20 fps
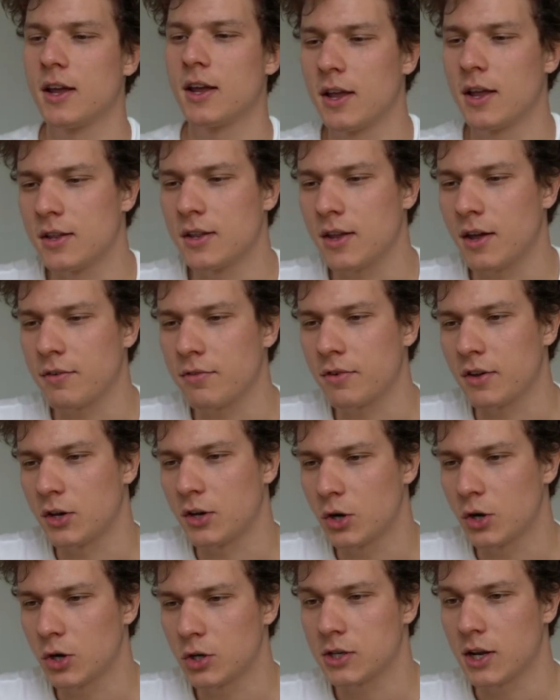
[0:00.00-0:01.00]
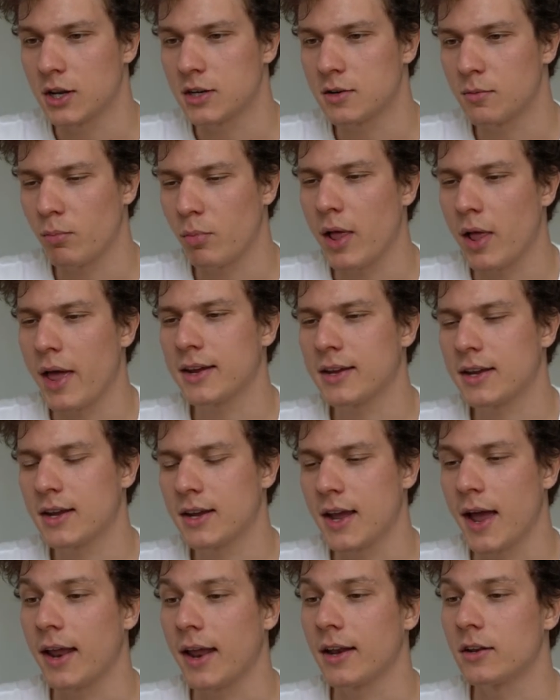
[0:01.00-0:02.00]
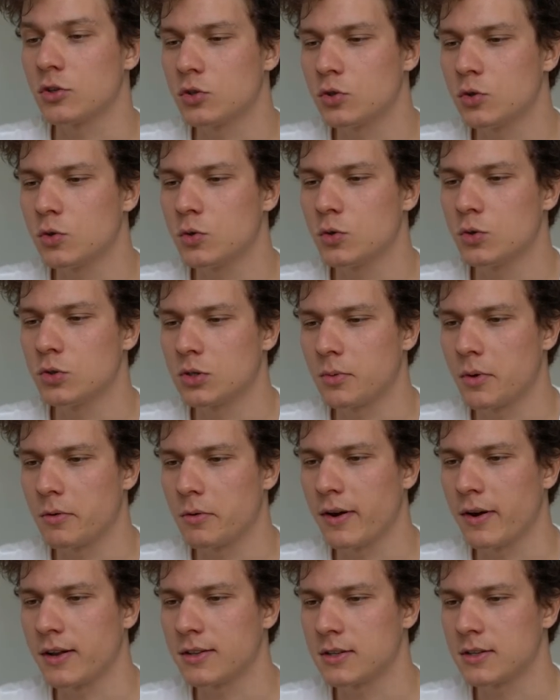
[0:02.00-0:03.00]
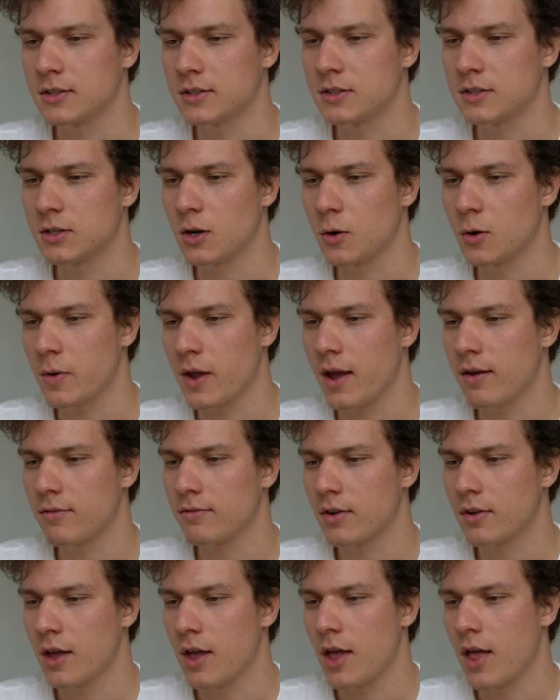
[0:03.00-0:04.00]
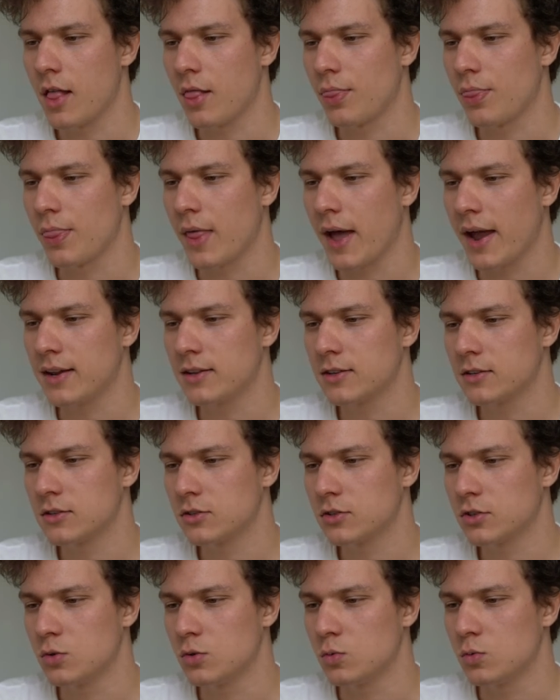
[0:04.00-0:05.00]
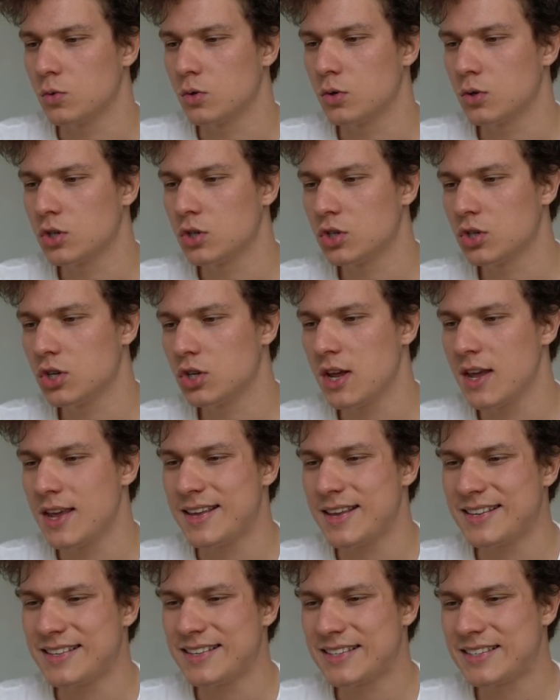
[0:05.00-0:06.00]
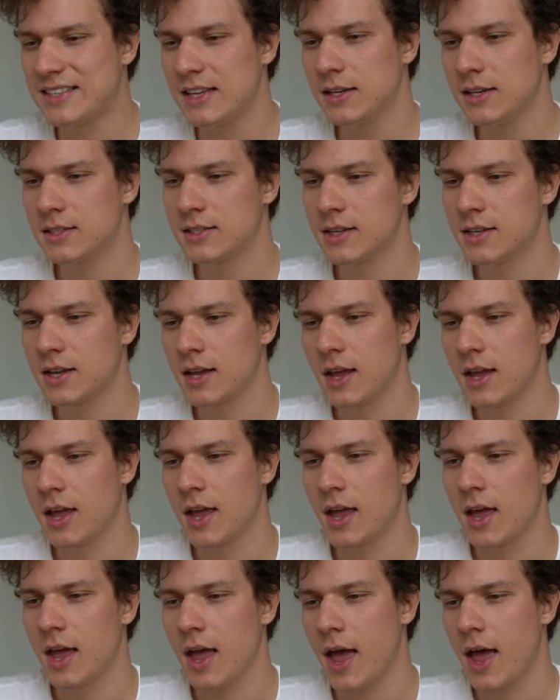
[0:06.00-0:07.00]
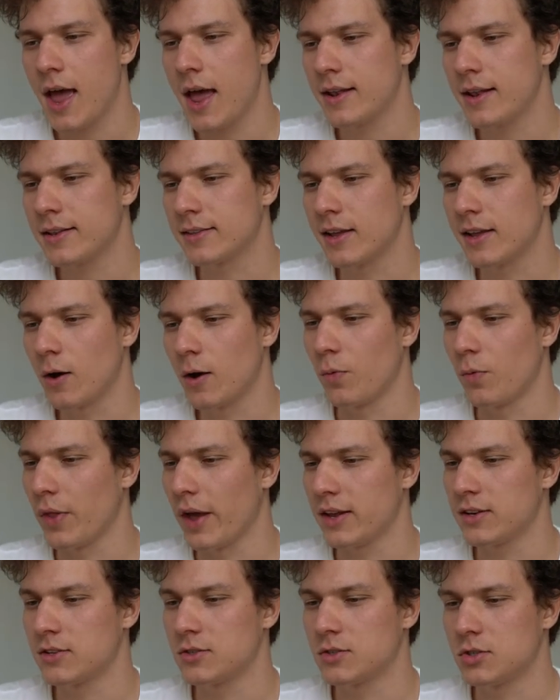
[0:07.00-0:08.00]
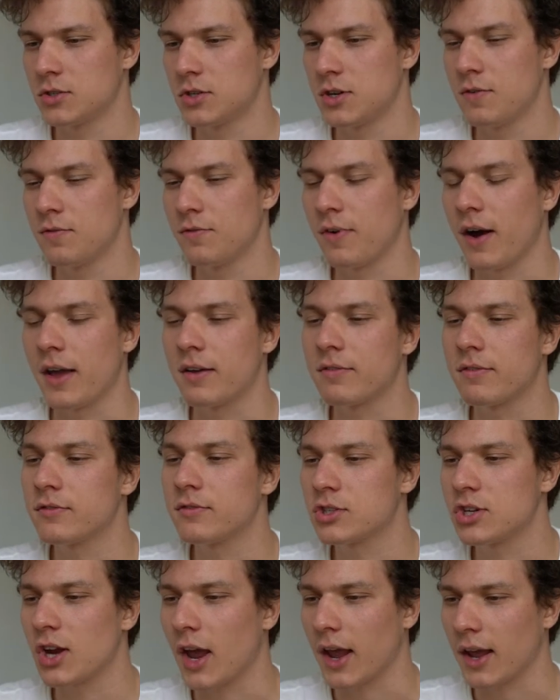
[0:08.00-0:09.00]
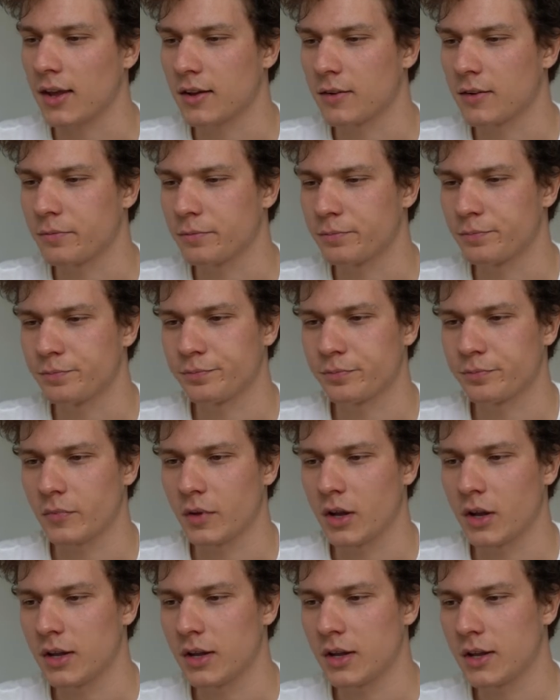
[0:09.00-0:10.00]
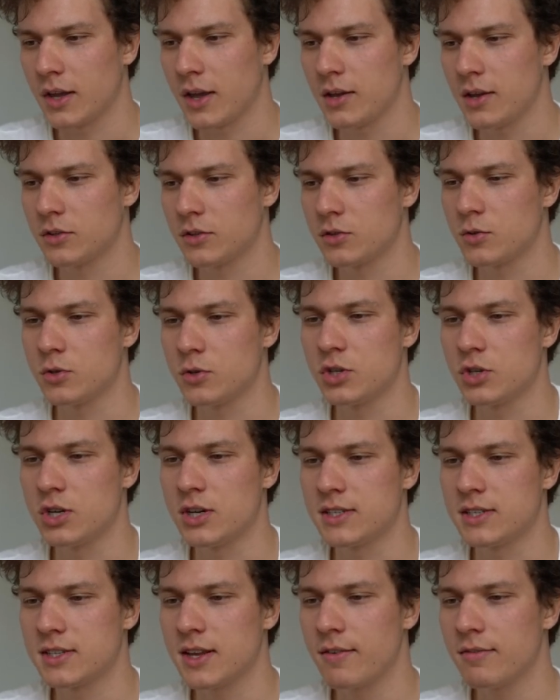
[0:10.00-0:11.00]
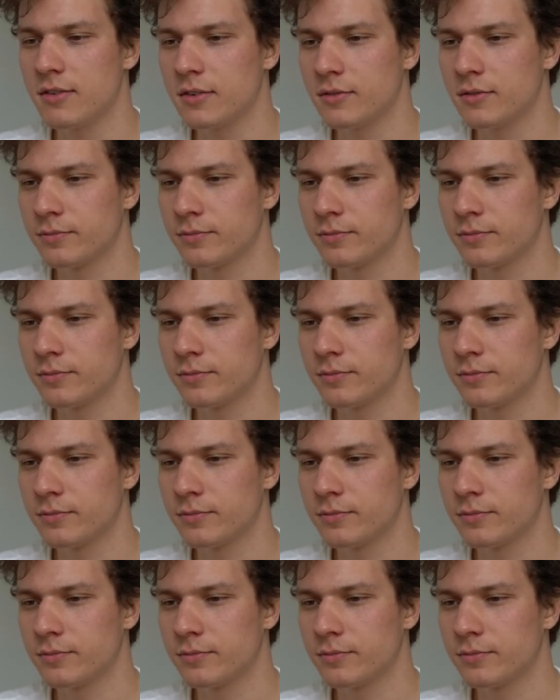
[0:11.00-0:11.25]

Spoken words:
nothing good that black can do to prevent this. So we have knight to g6 and now knight to g5 check. King to g7,